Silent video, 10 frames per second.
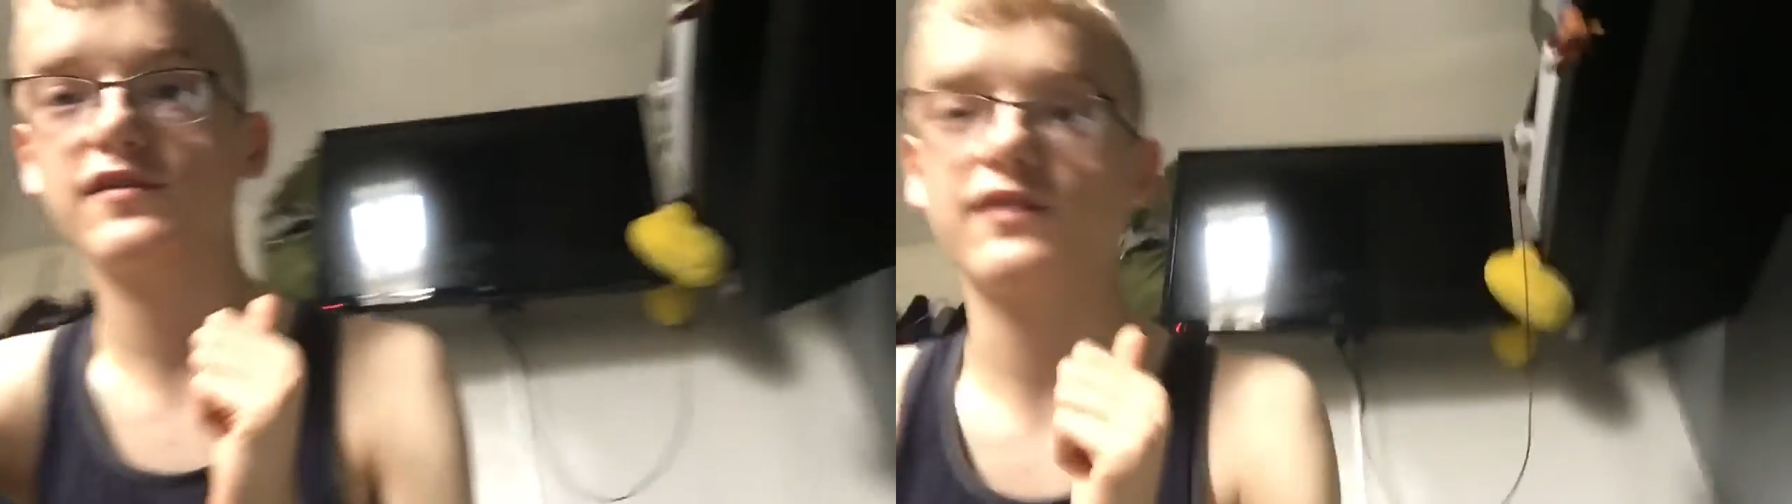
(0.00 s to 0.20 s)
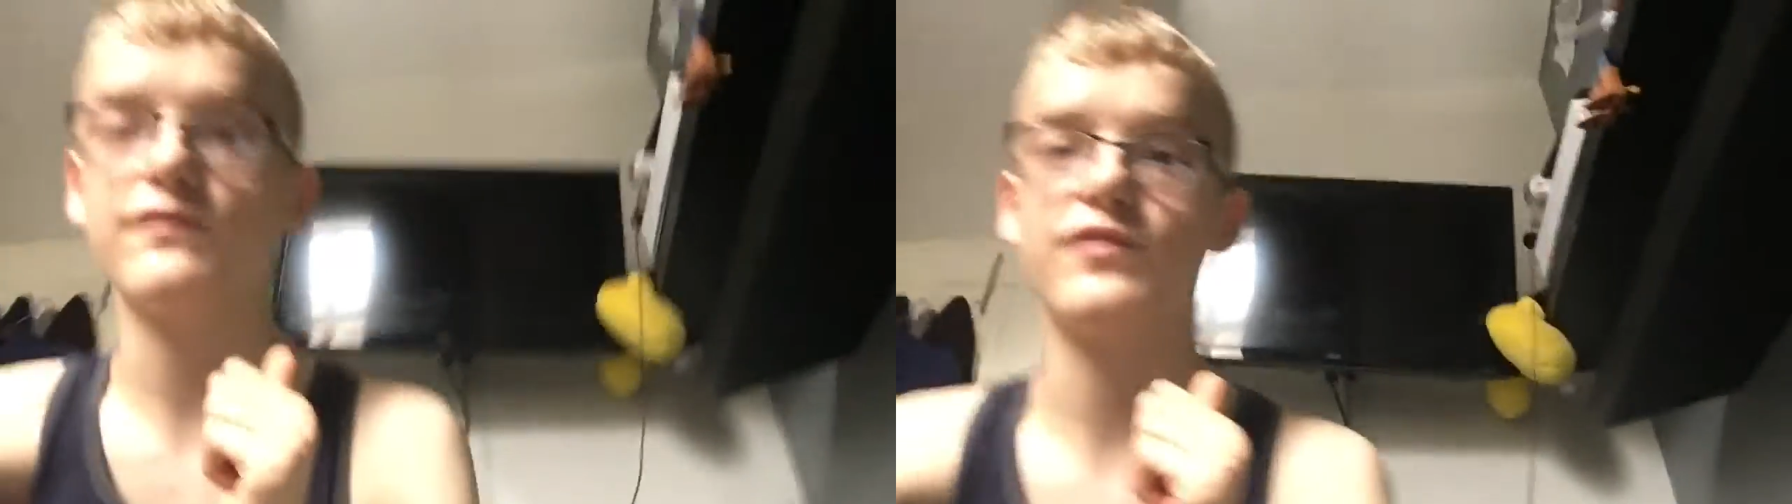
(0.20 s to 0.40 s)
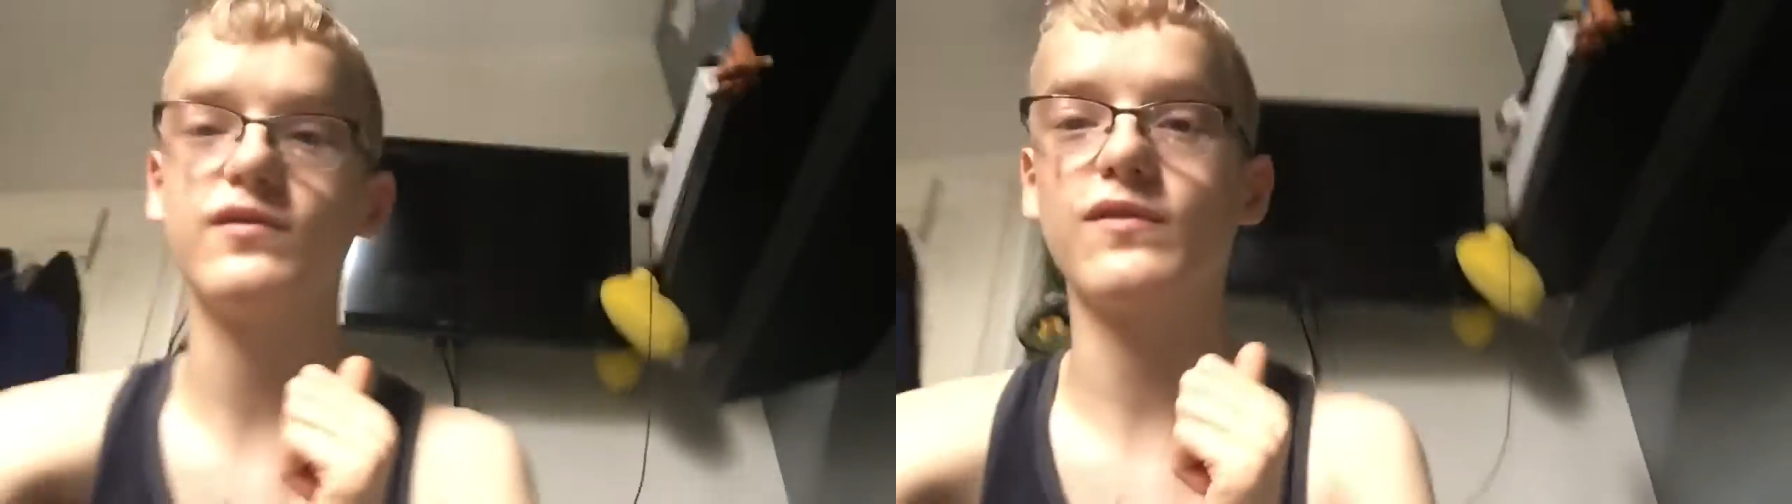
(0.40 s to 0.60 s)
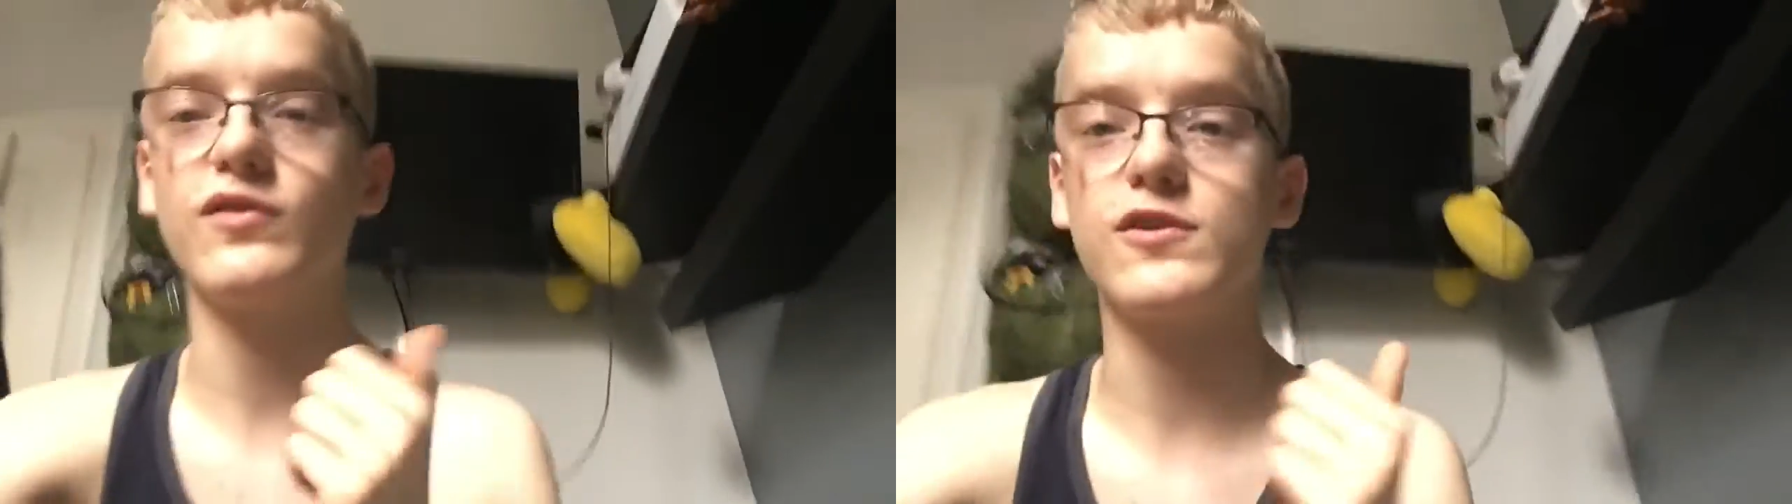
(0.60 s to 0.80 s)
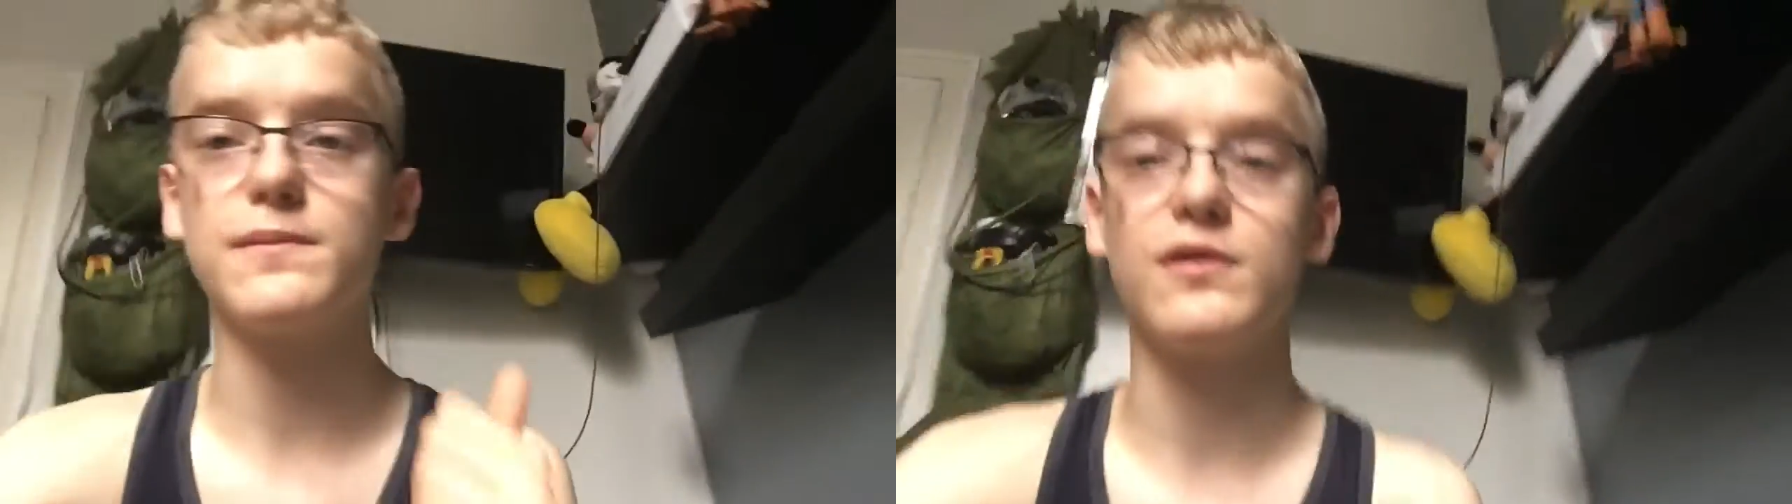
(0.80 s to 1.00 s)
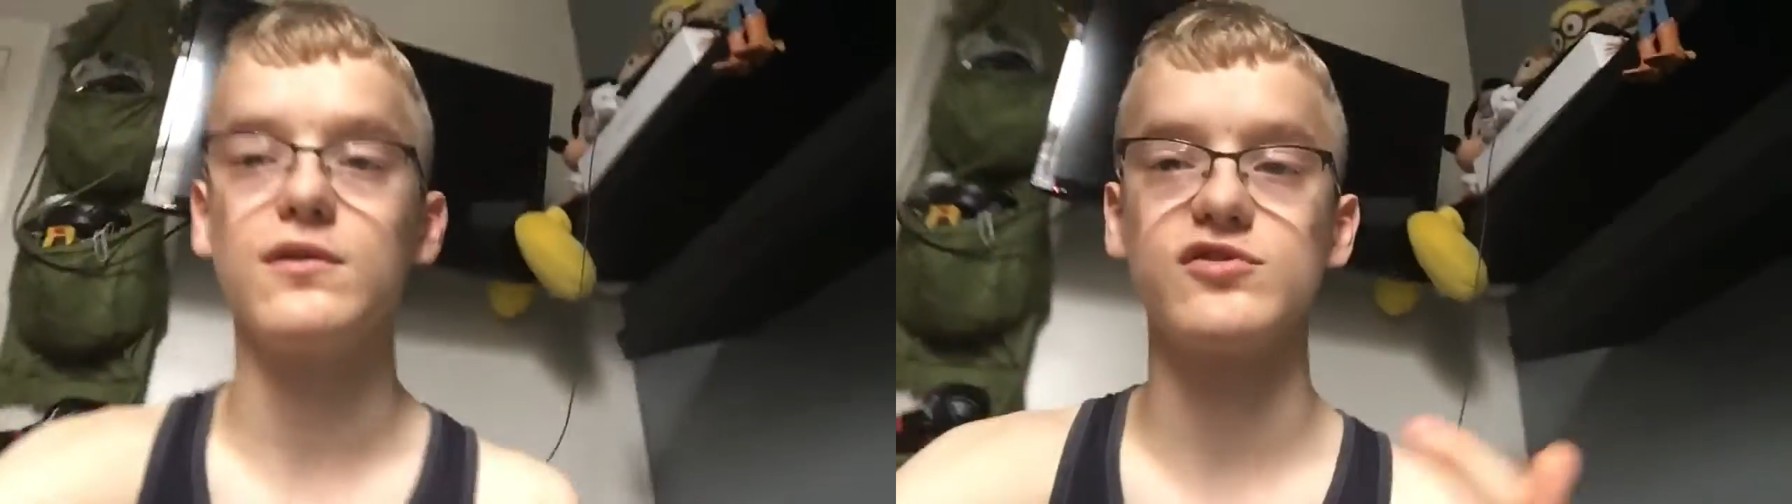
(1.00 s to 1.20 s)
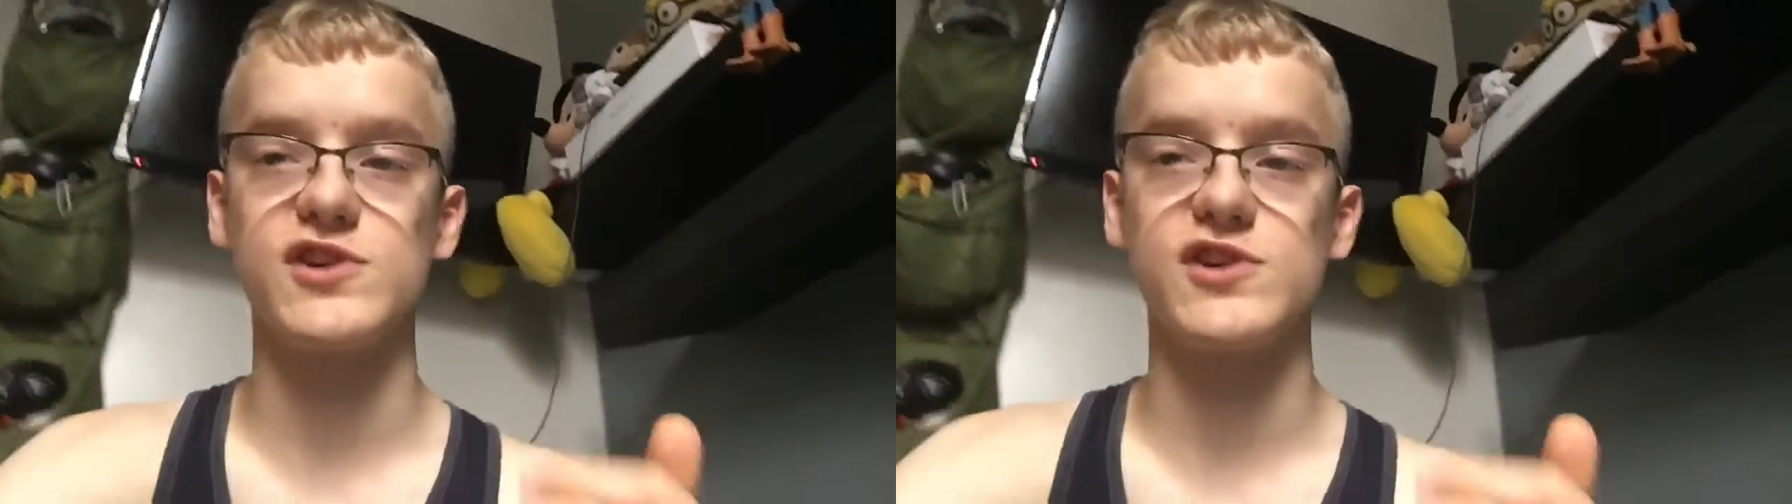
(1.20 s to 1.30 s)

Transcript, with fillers: with Logan Paul,